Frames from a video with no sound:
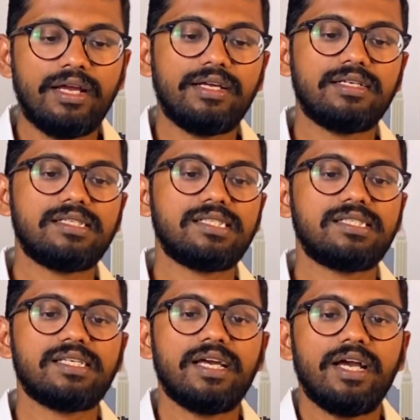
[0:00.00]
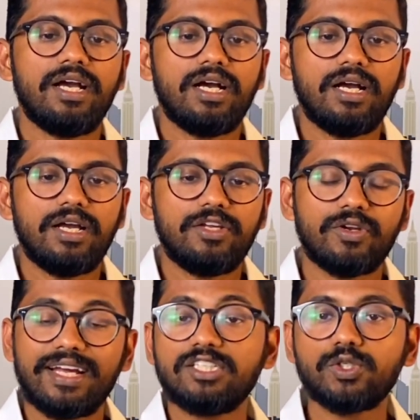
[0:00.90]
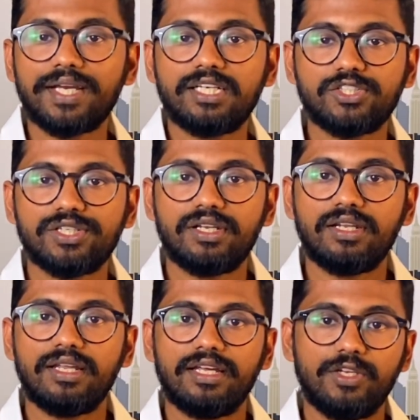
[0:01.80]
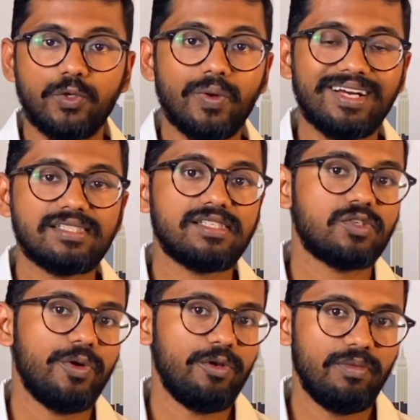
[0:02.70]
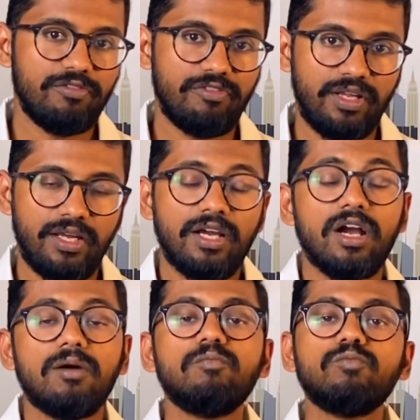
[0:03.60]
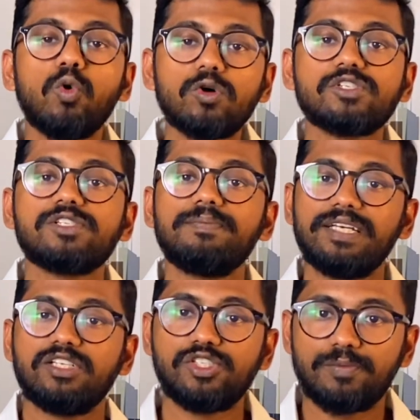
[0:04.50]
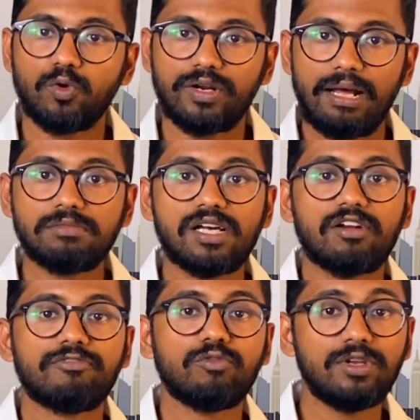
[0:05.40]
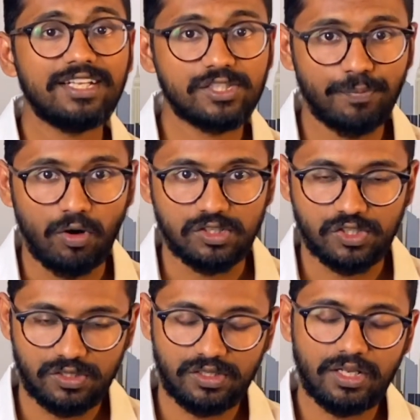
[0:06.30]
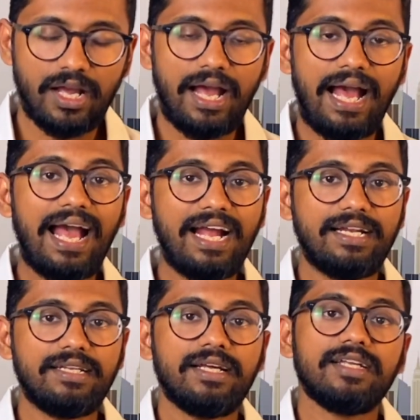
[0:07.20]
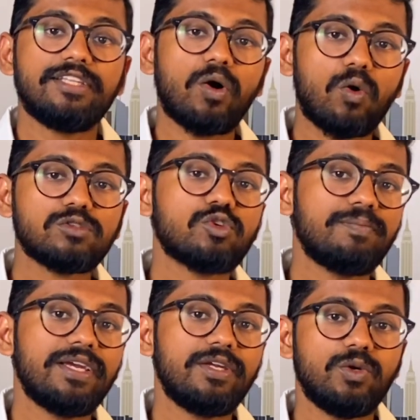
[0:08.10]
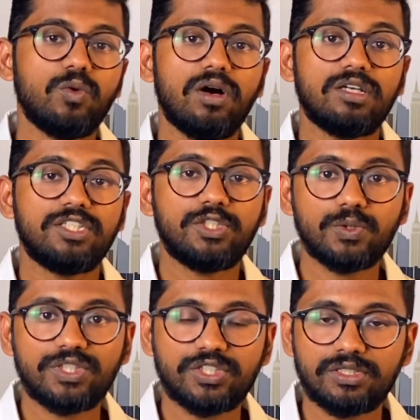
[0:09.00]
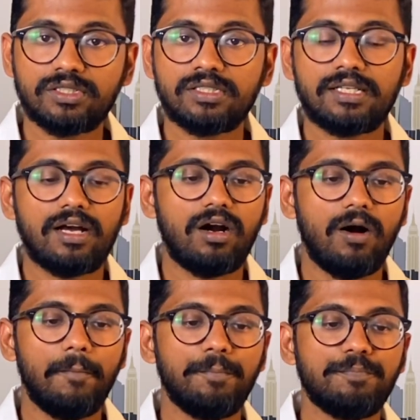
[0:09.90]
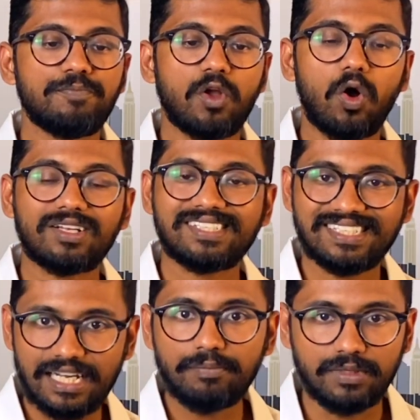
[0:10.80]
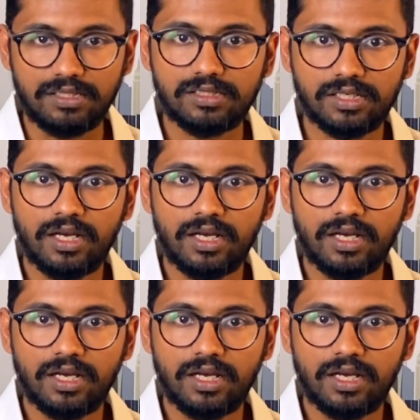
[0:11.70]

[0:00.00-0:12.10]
is your education in US is going to be free. Most PhD programs are fully sponsored and they also pay you a tuition um, or a stipend